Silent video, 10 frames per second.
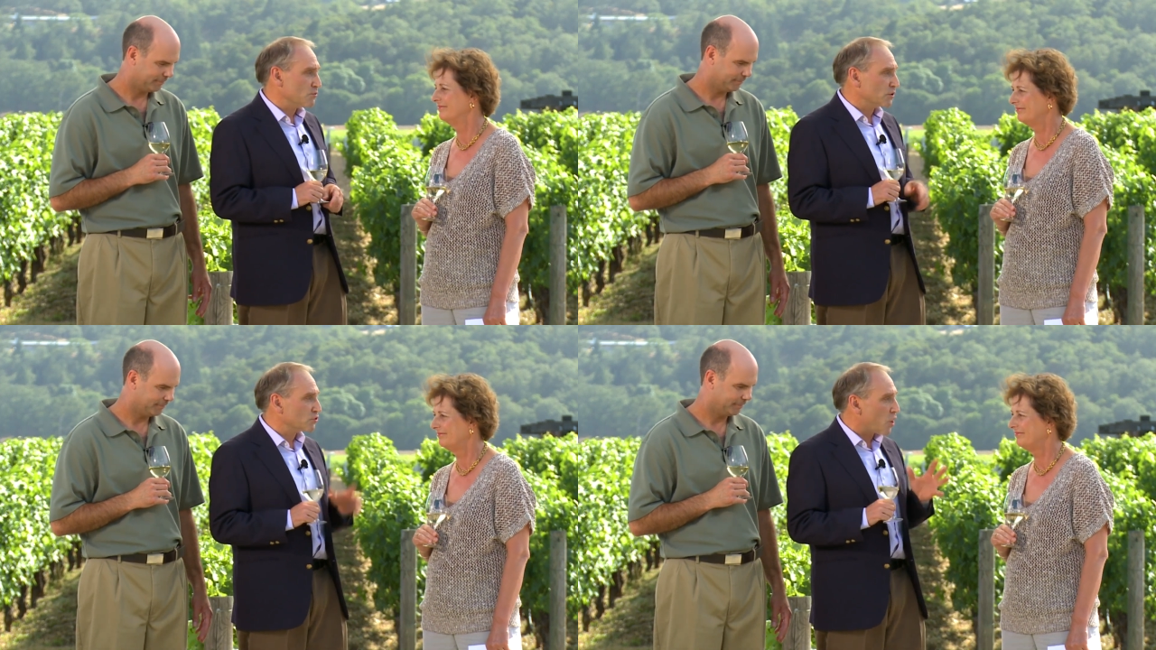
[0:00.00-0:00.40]

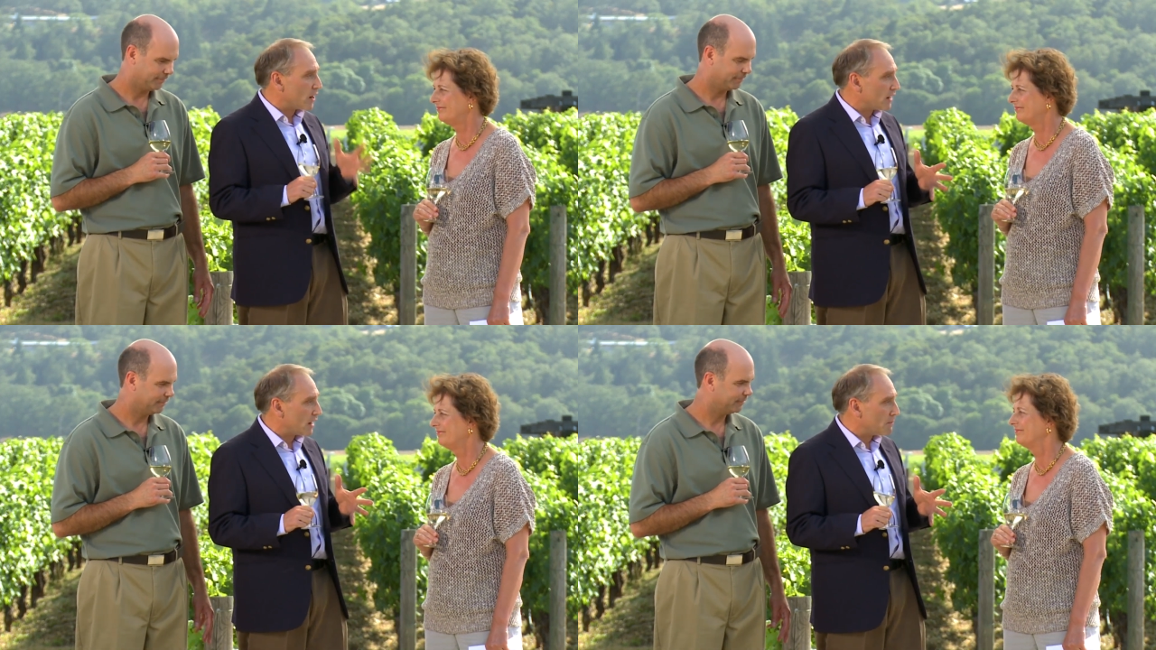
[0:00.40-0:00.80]
Speaker 1: You were
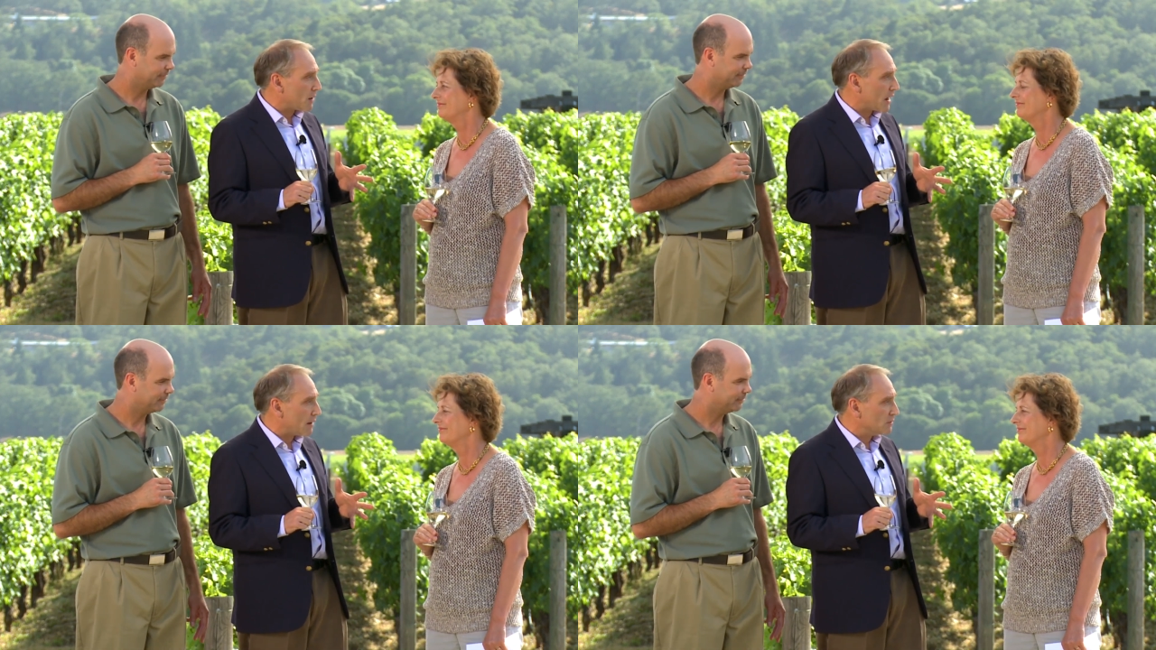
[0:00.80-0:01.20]
drawn in
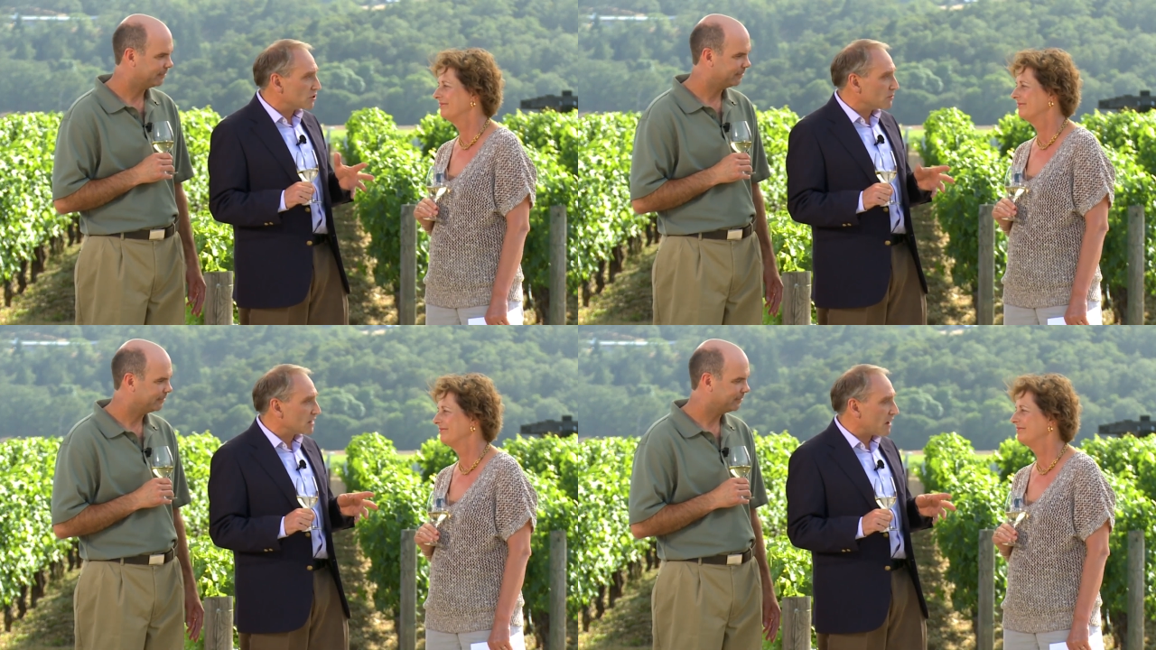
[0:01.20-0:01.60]
by
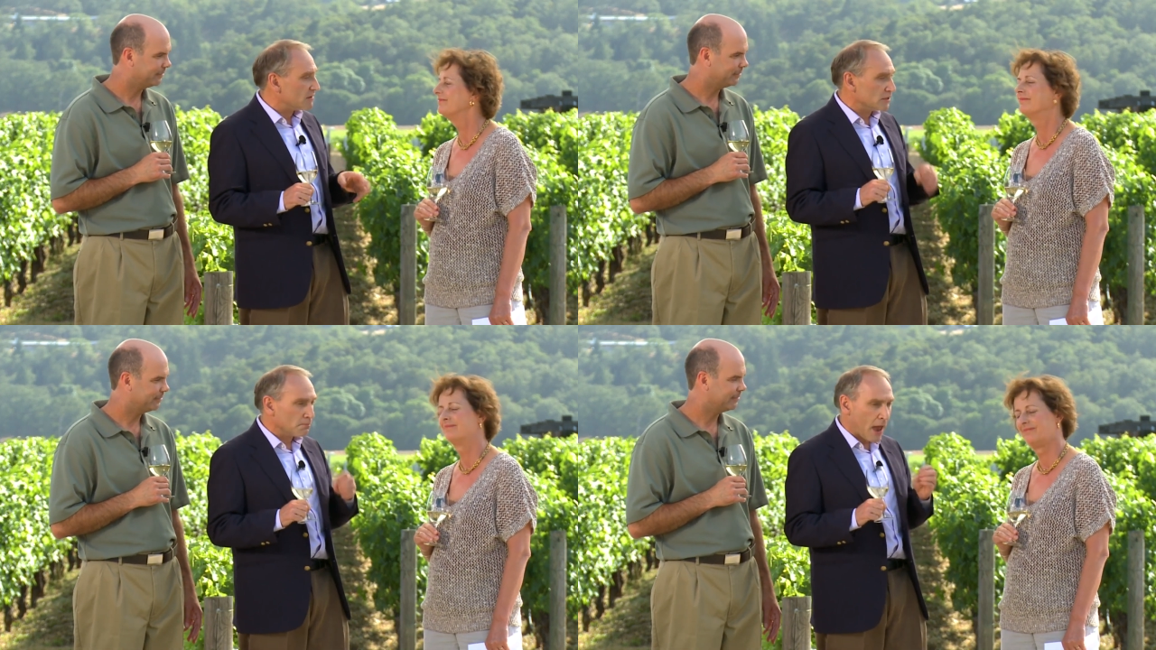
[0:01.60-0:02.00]
Mr.
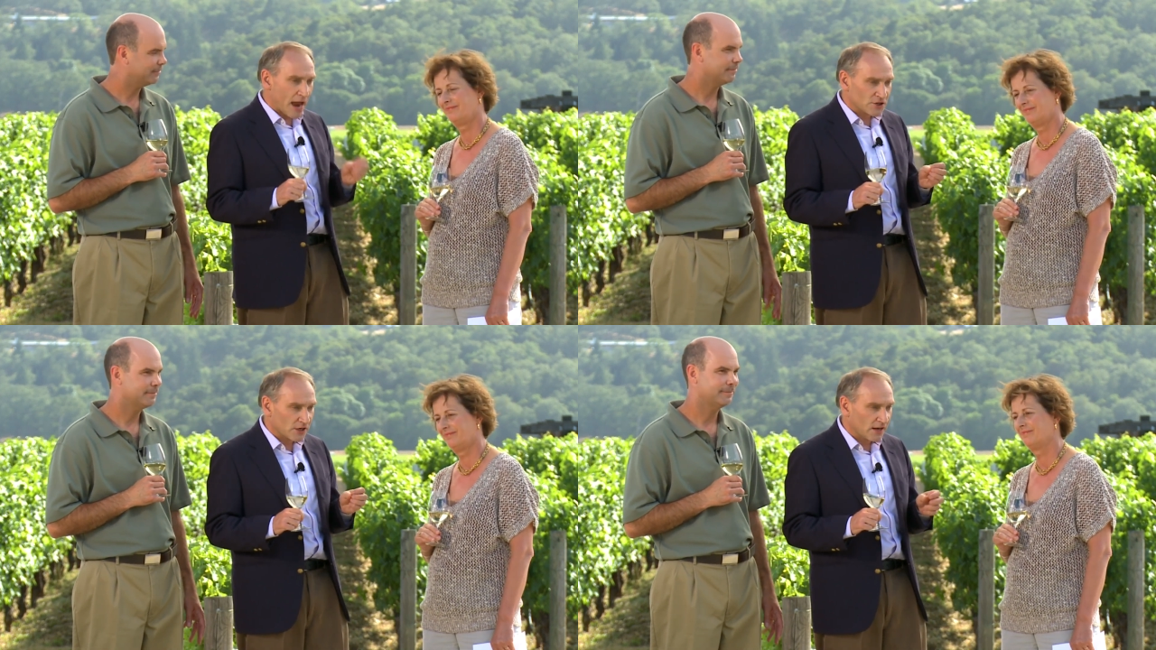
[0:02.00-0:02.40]
Mondavi's
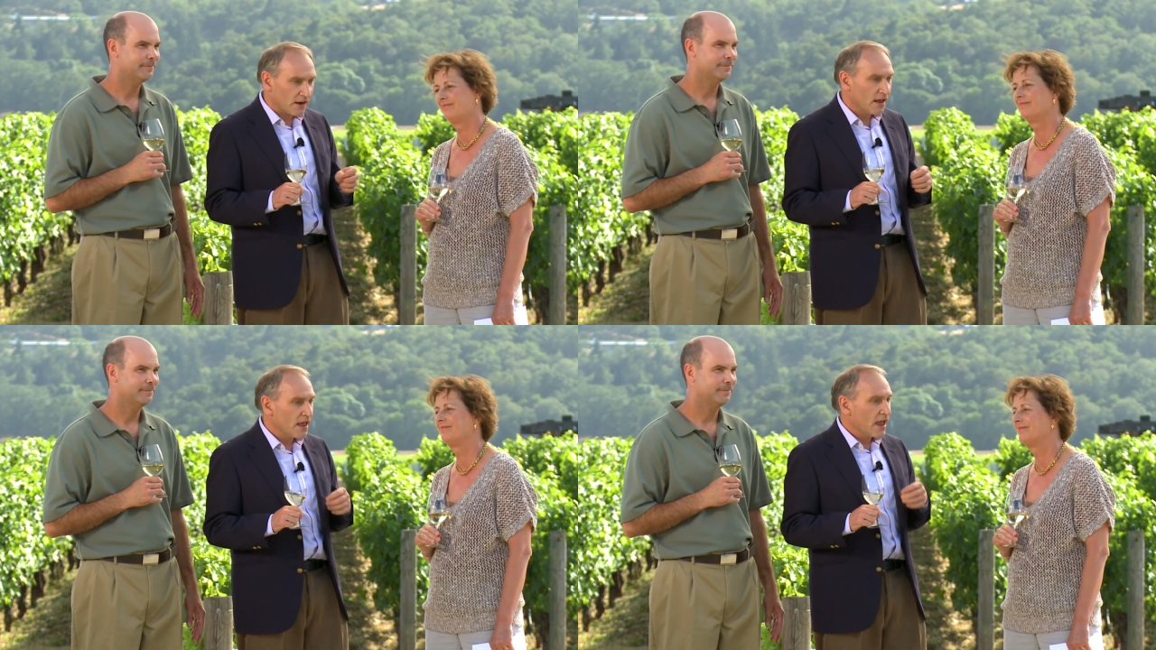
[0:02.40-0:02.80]
passion